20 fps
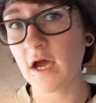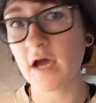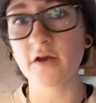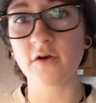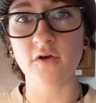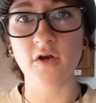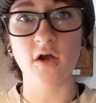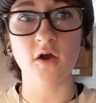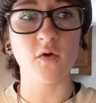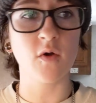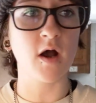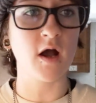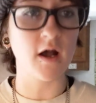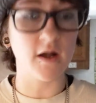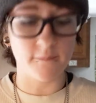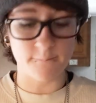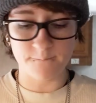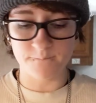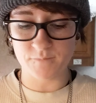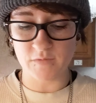I don't know.
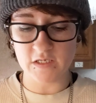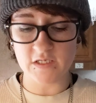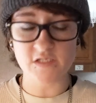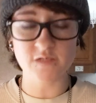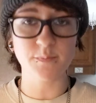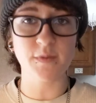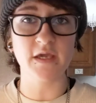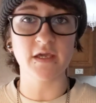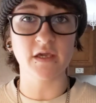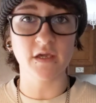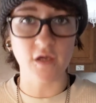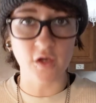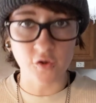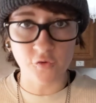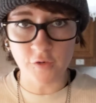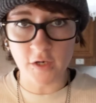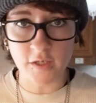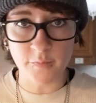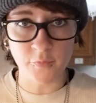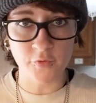Um, he's making
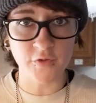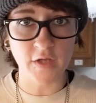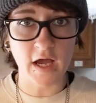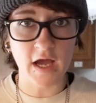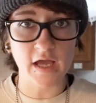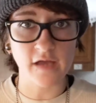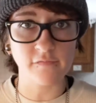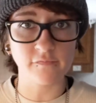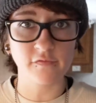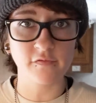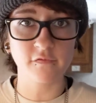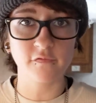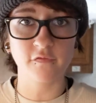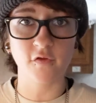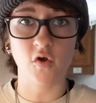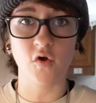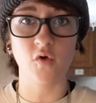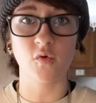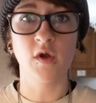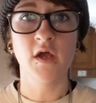incredible knives,
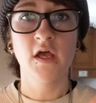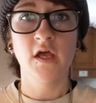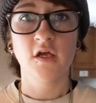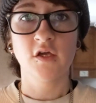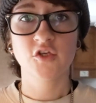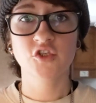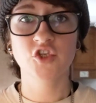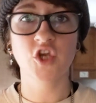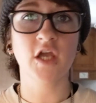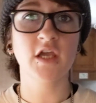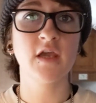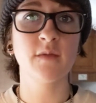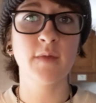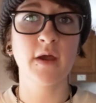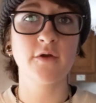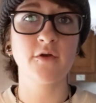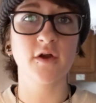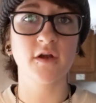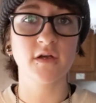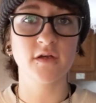so check him
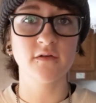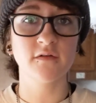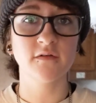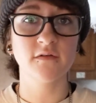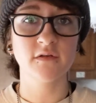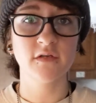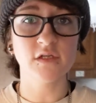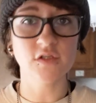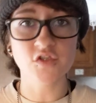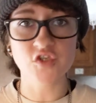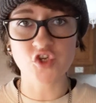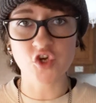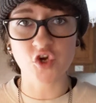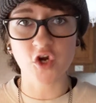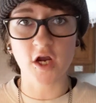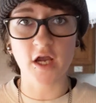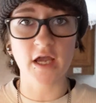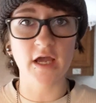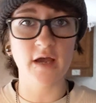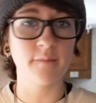out on
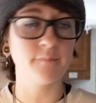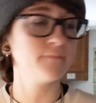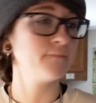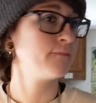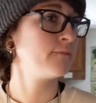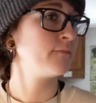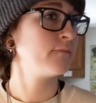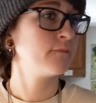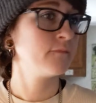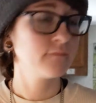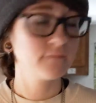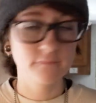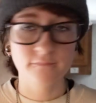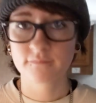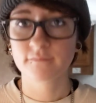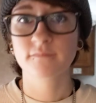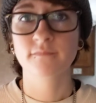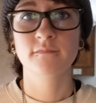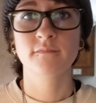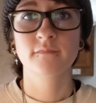Instagram.
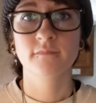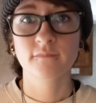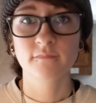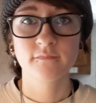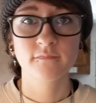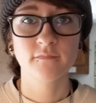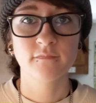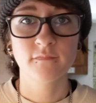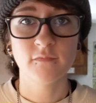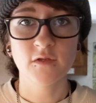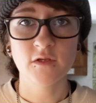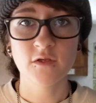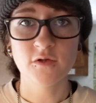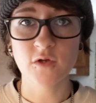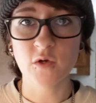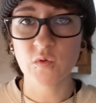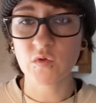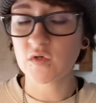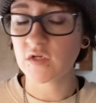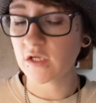You
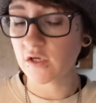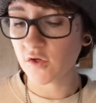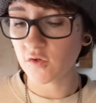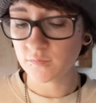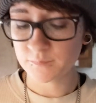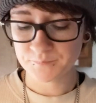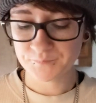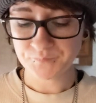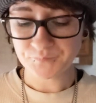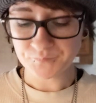know the deal.